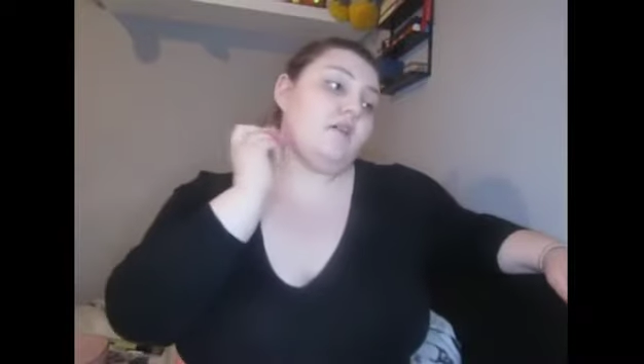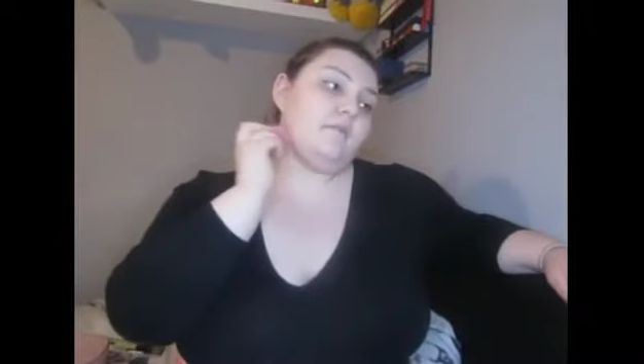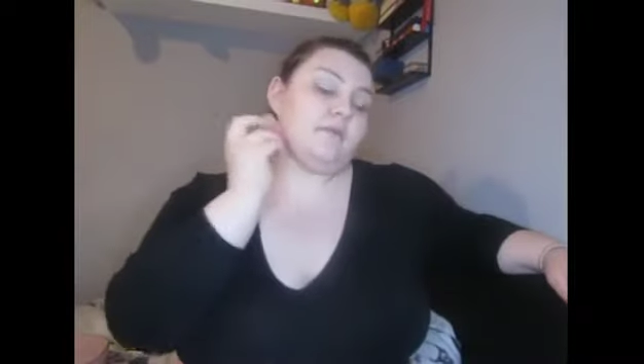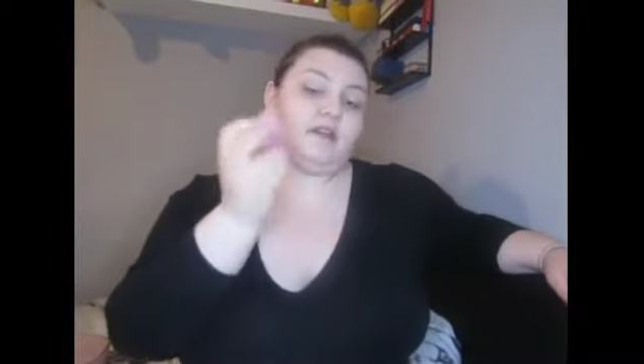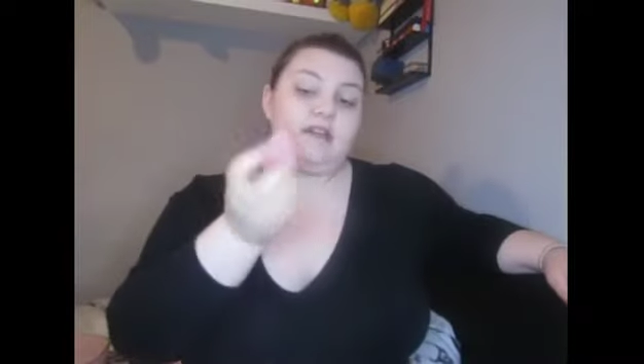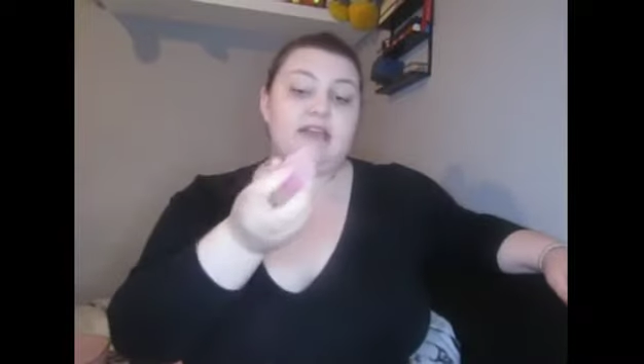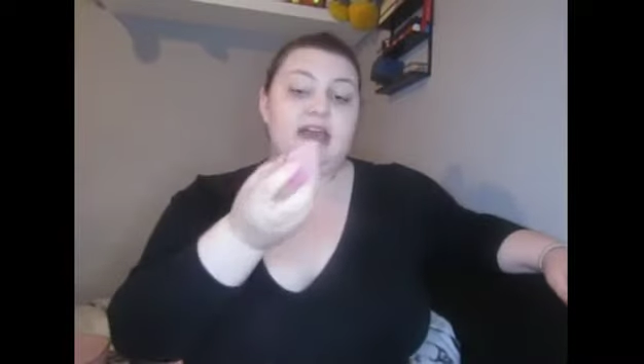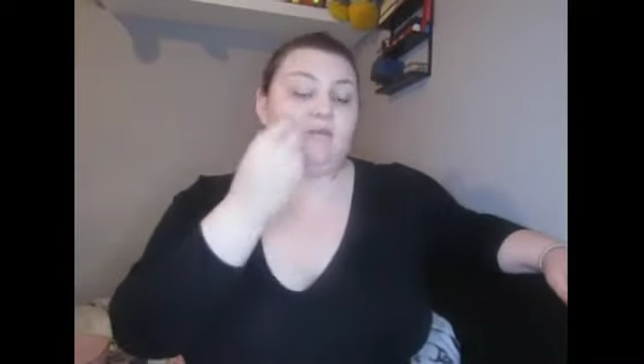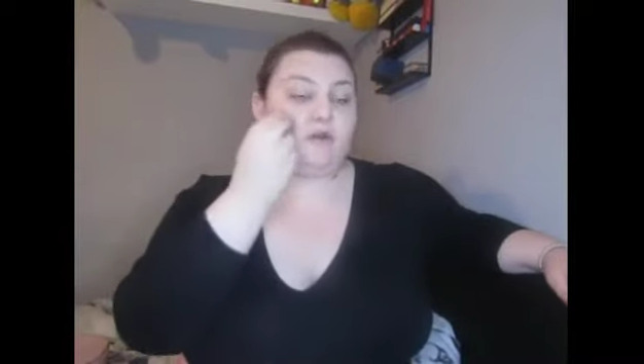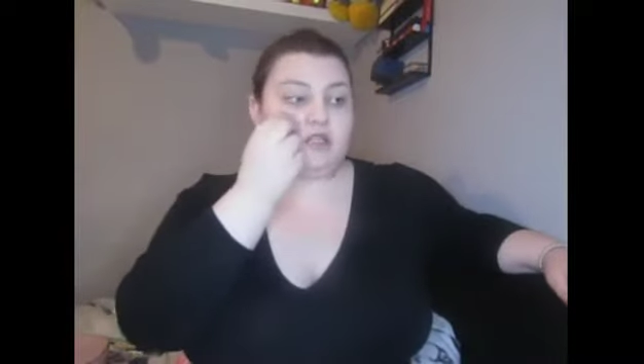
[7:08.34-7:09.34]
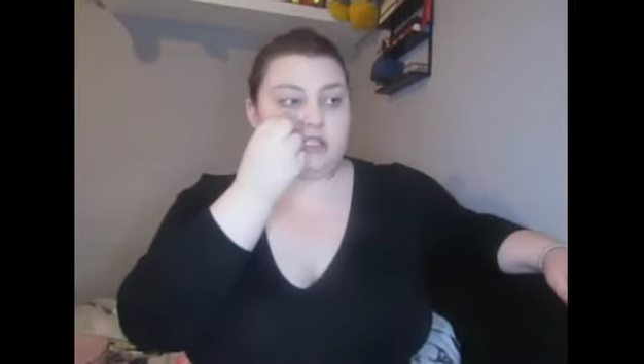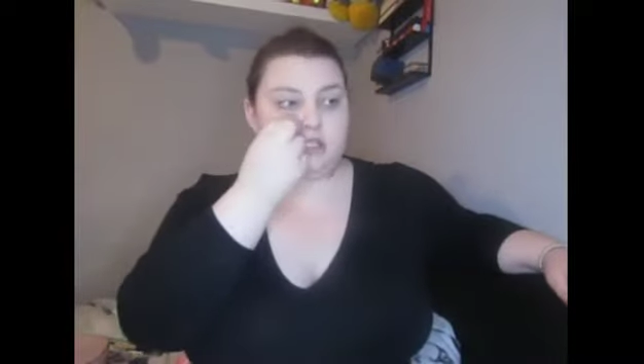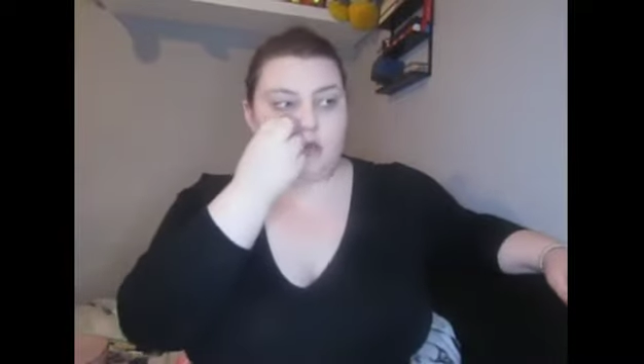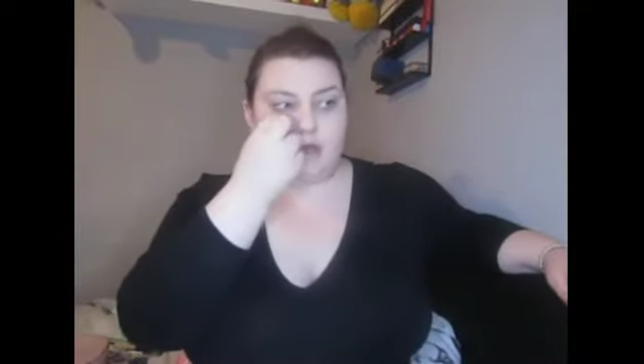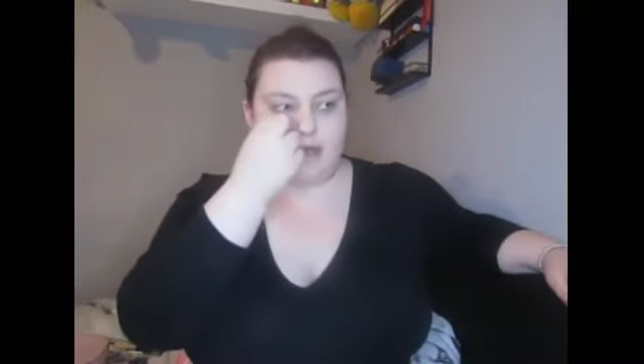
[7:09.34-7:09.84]
But yeah, once
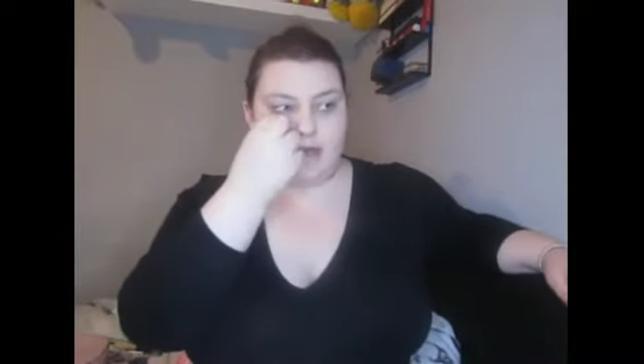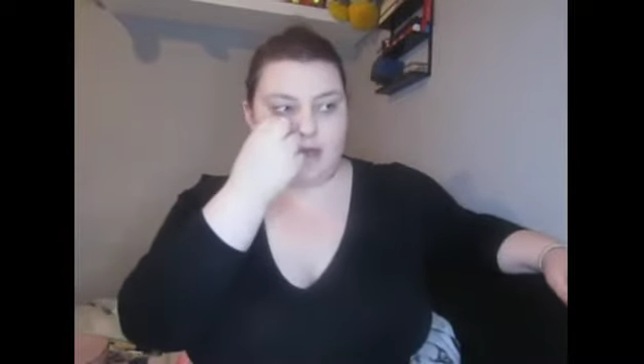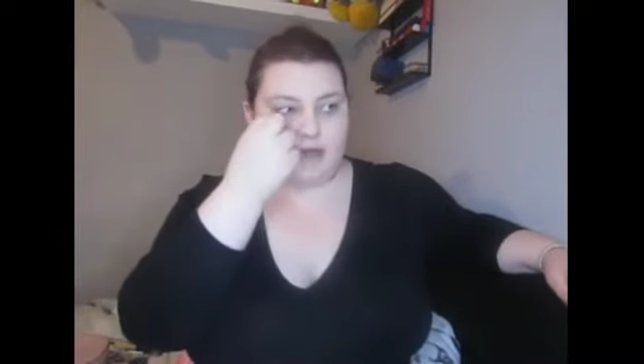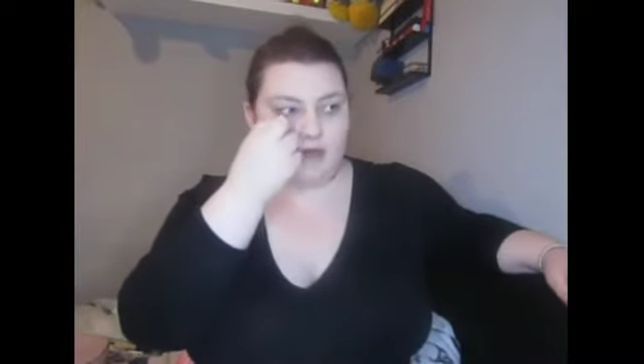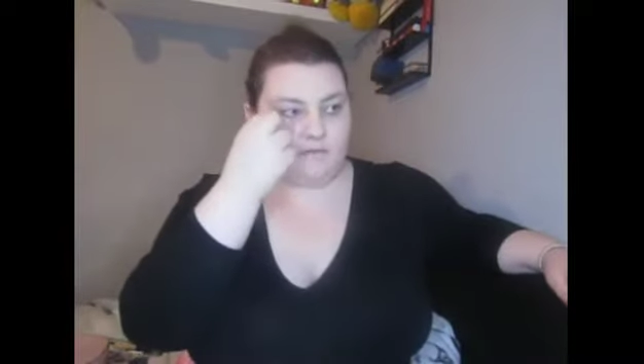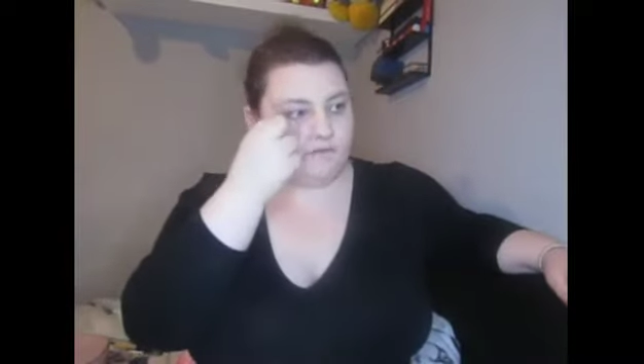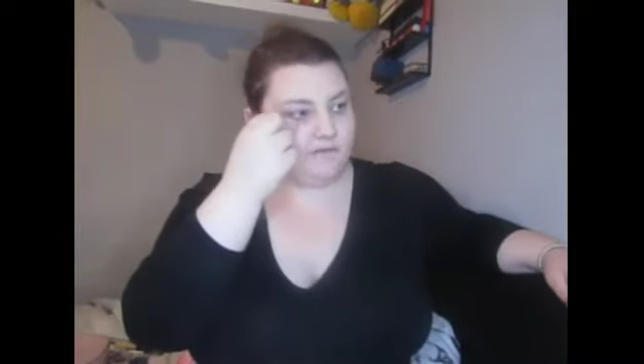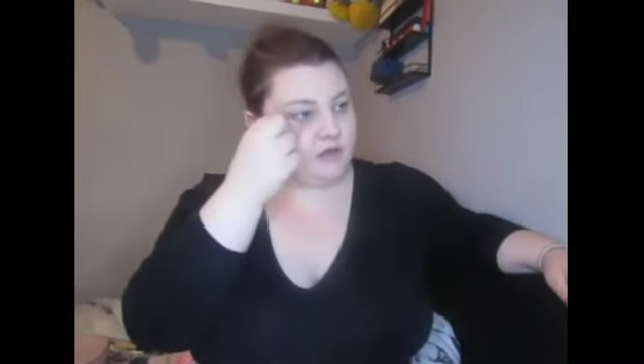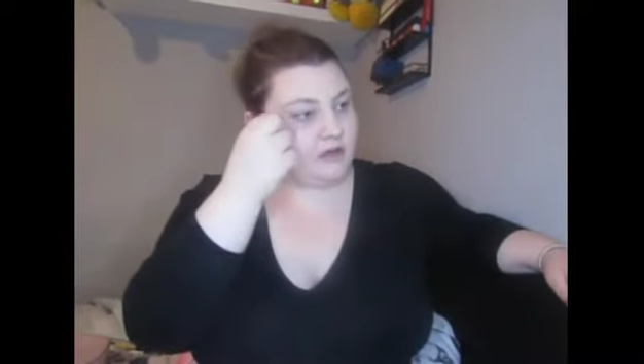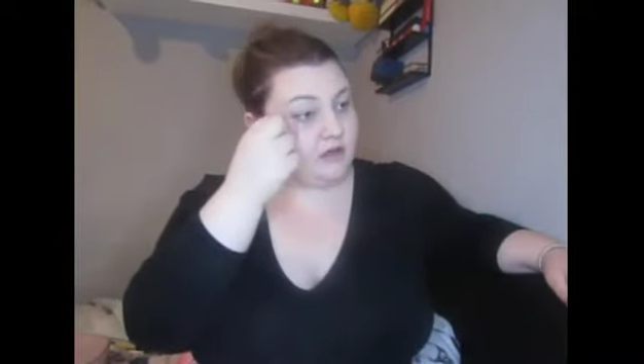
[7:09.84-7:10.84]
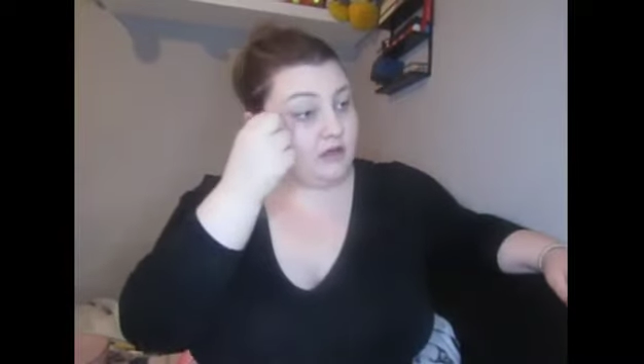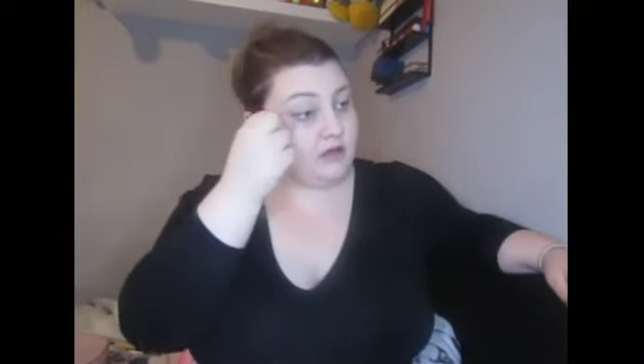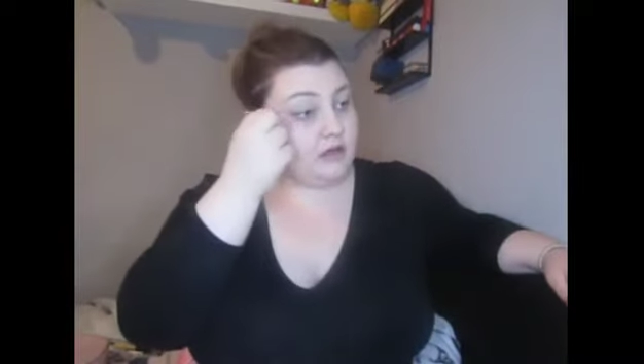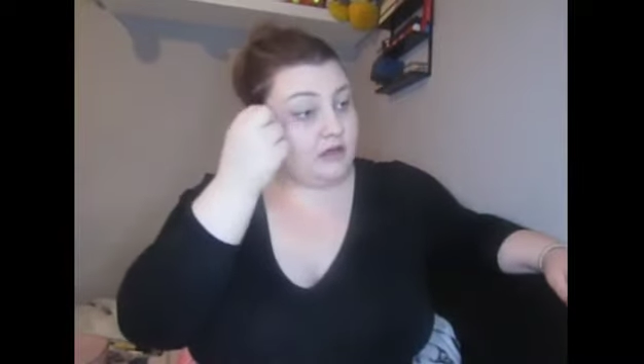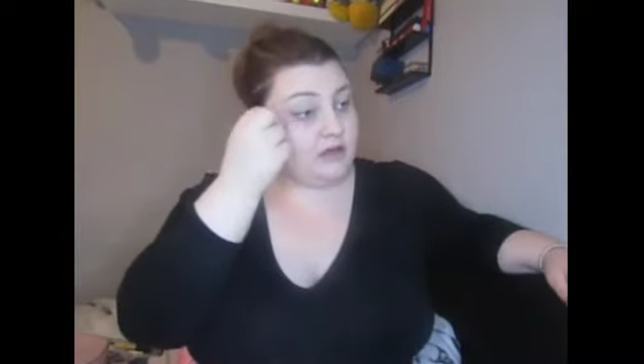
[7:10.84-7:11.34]
I have
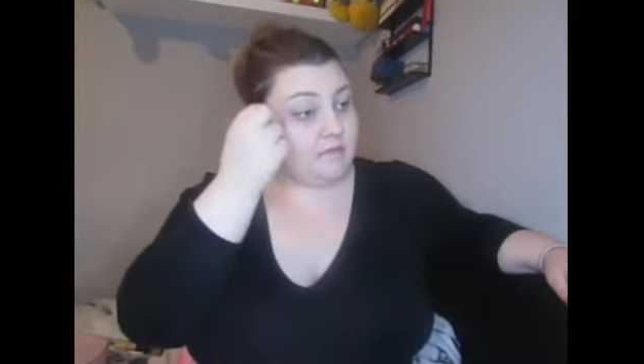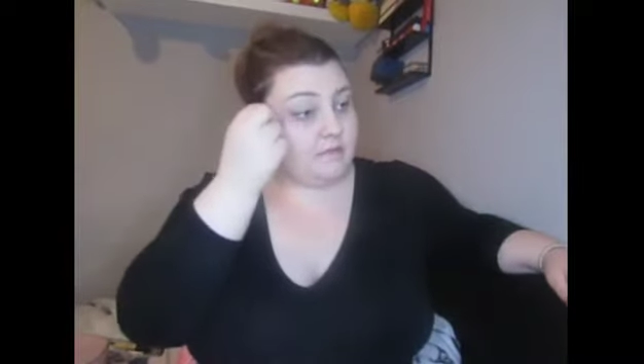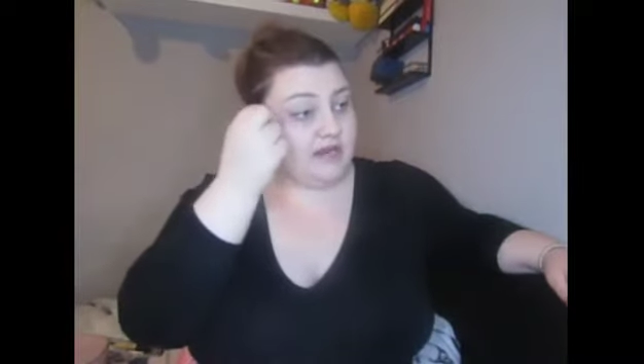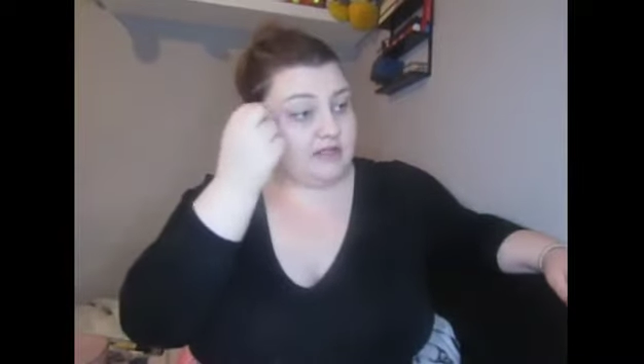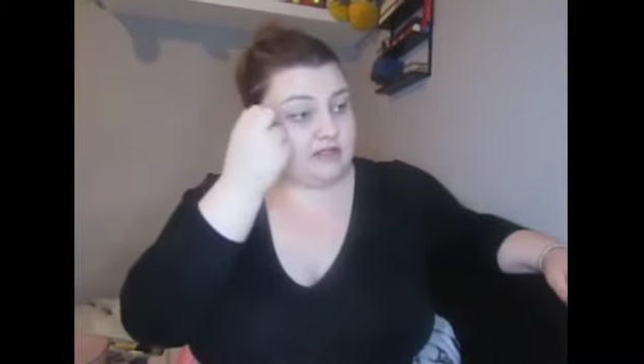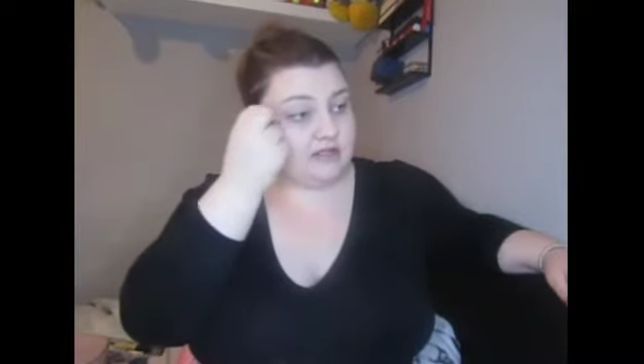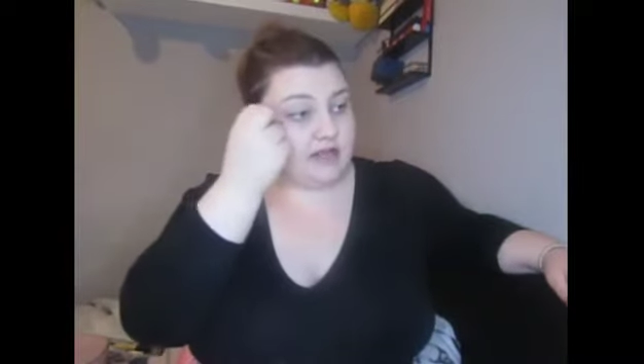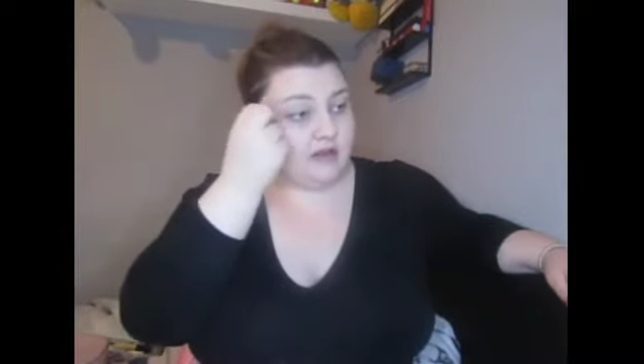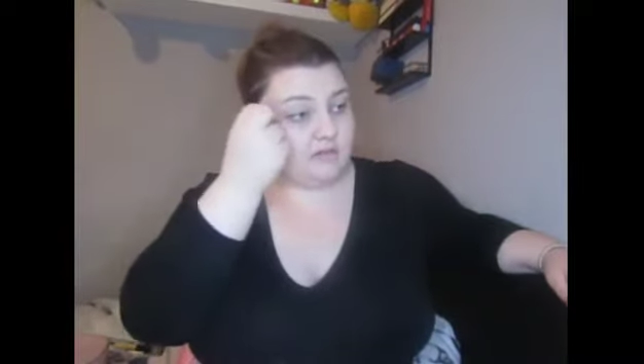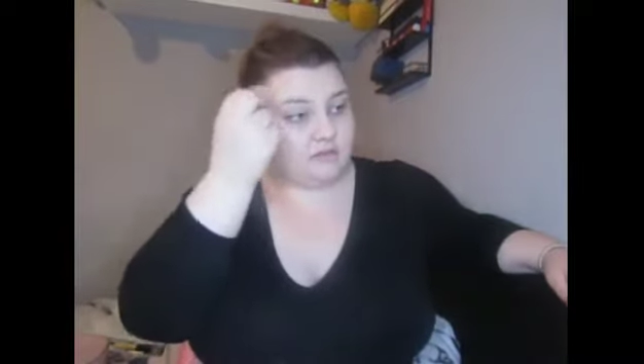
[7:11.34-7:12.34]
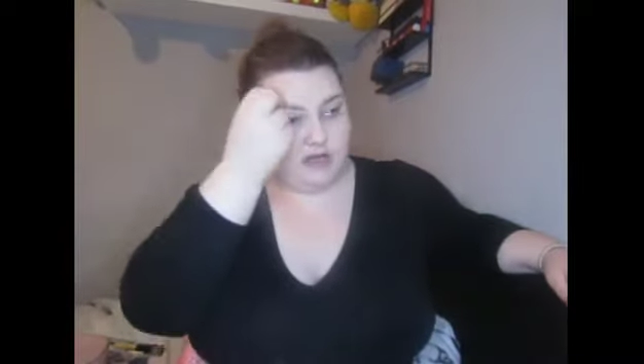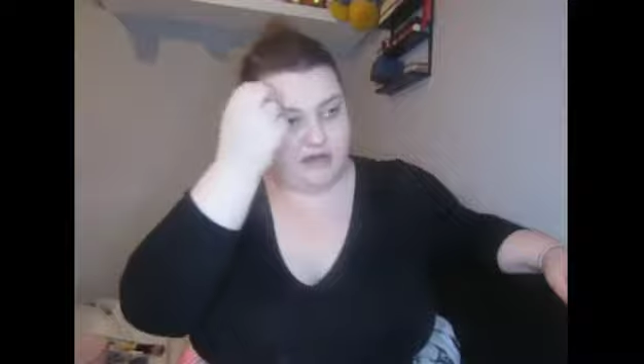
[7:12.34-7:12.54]
blended out my